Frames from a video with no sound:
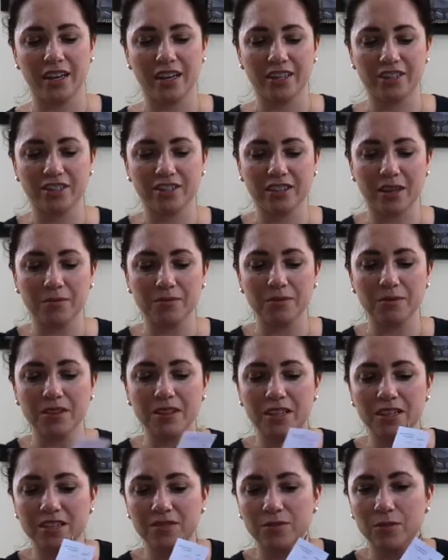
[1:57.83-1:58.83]
It just comes with
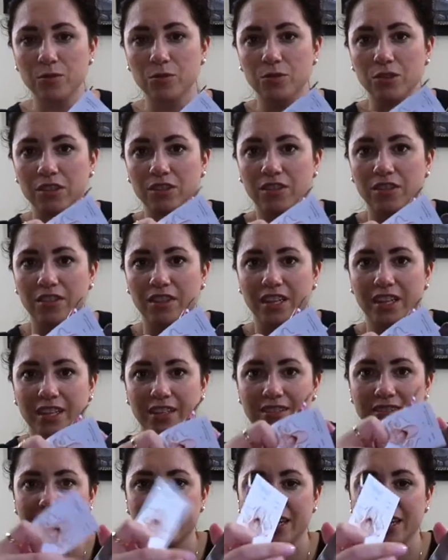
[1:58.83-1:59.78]
lots of cool little things.